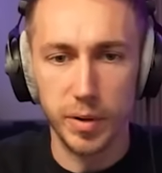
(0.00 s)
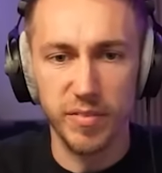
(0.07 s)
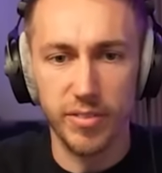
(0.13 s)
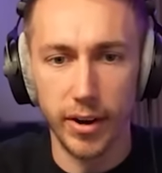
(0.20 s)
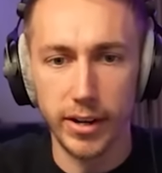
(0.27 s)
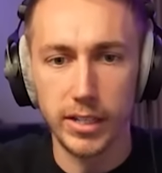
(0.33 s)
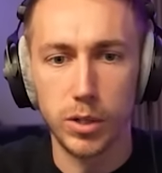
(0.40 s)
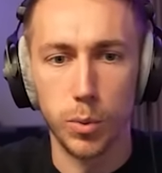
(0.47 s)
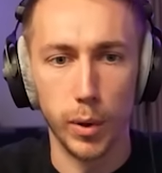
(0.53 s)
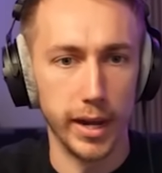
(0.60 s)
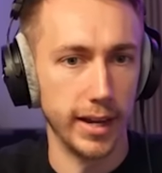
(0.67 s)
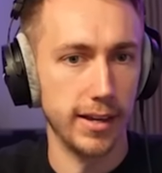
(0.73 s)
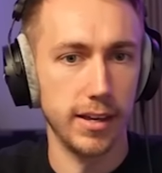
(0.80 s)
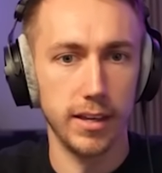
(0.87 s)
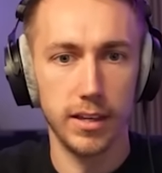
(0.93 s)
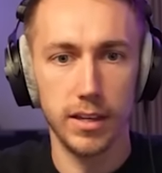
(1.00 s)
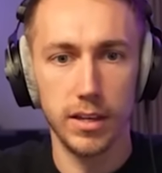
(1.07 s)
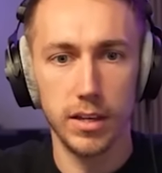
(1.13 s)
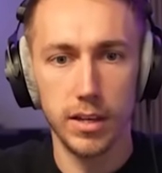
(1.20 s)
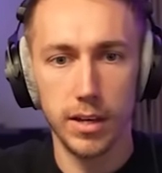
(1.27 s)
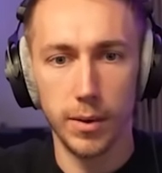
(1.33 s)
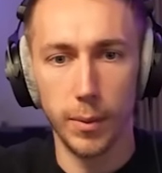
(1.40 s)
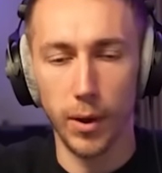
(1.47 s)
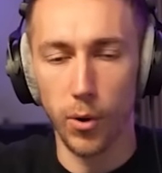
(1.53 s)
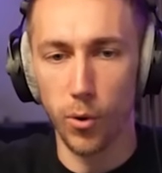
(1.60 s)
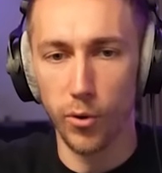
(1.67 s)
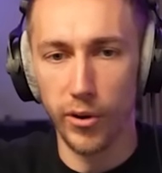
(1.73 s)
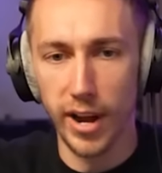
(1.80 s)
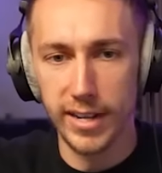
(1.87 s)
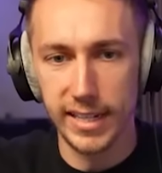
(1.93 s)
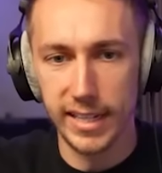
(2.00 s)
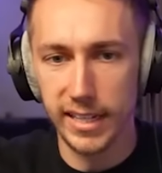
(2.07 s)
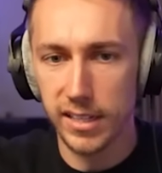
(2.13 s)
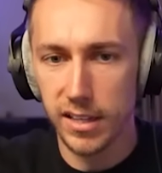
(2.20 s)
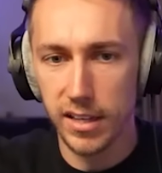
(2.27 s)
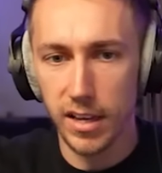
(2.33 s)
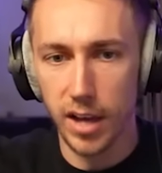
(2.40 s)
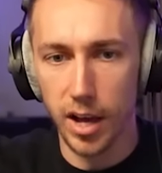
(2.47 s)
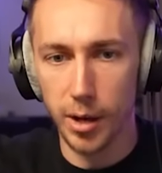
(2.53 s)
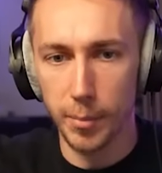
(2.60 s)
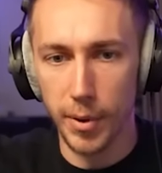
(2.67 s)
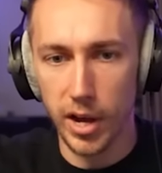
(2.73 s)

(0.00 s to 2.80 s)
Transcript: been very quick. We're already a